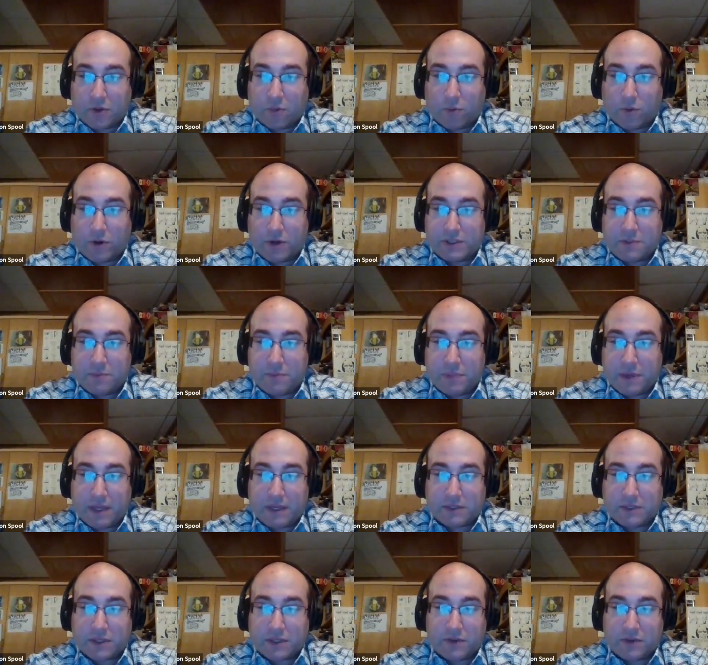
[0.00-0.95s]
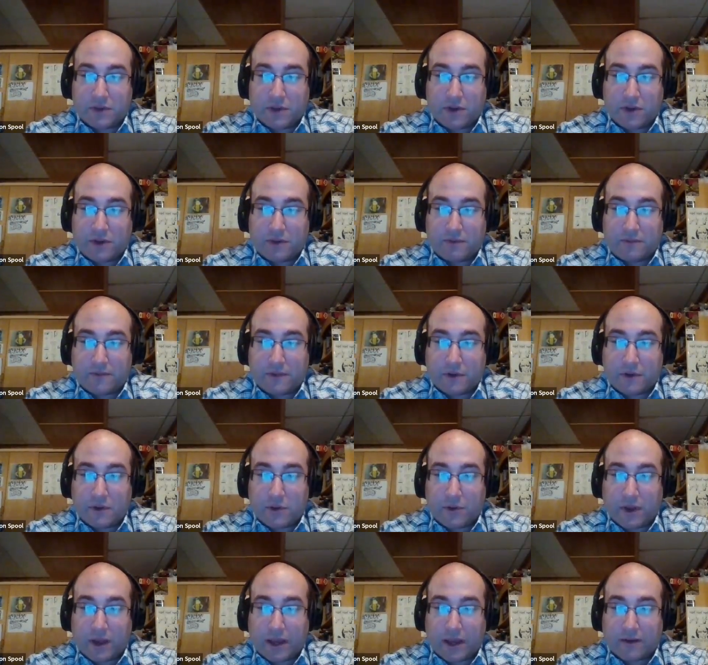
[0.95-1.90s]
What is the biggest unknown and fear
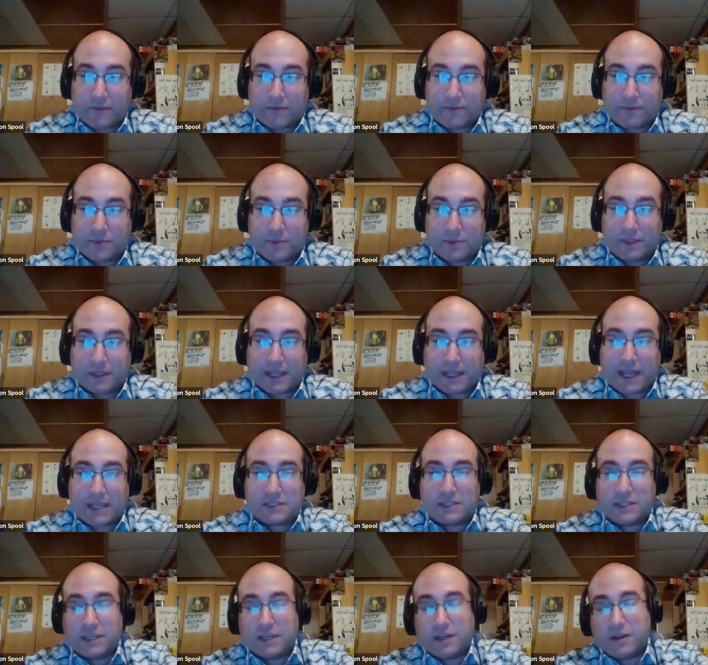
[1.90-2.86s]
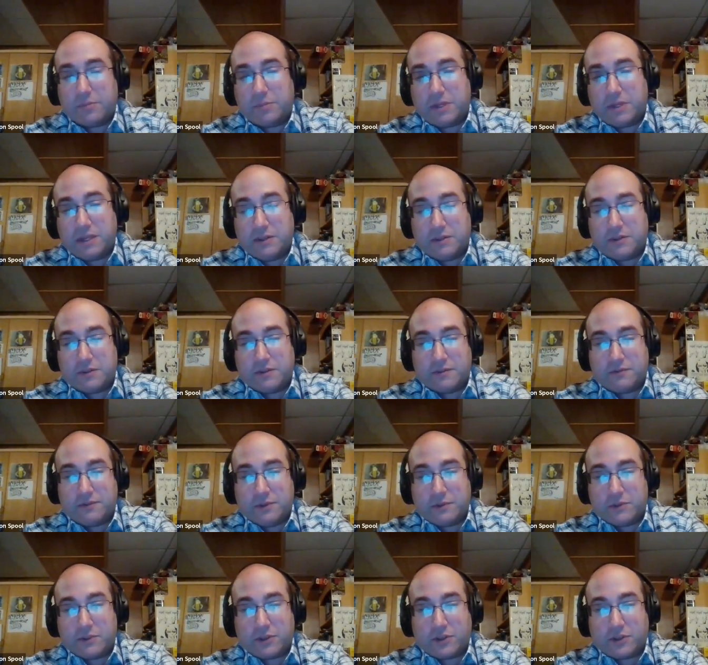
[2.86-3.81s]
you have to be a lasting company into the
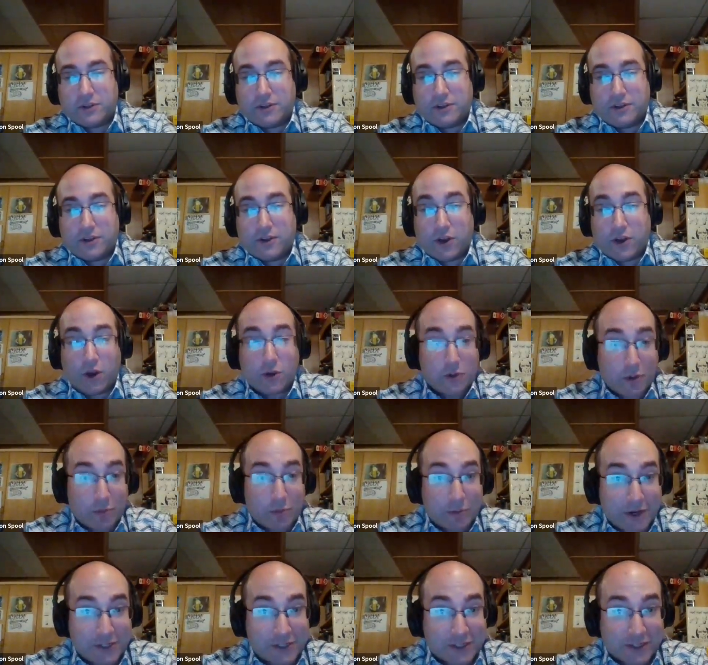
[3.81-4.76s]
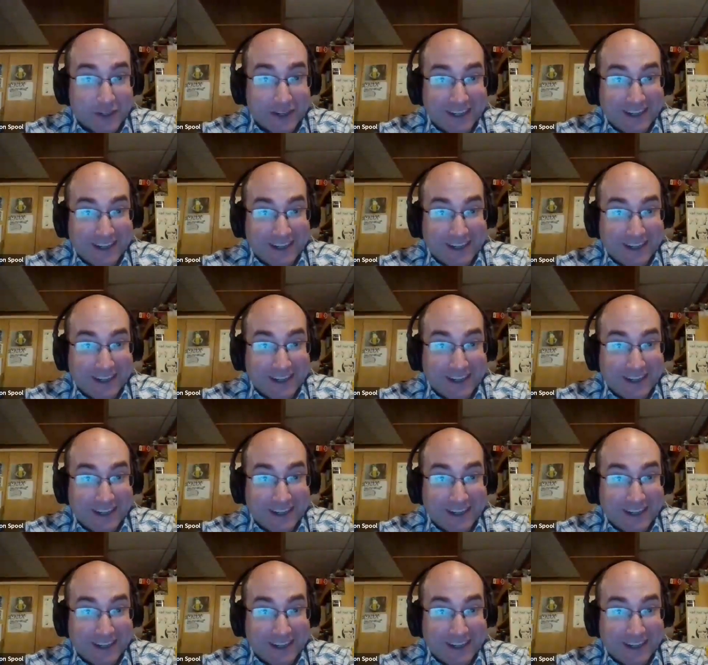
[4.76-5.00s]
future? Oh, no pressure.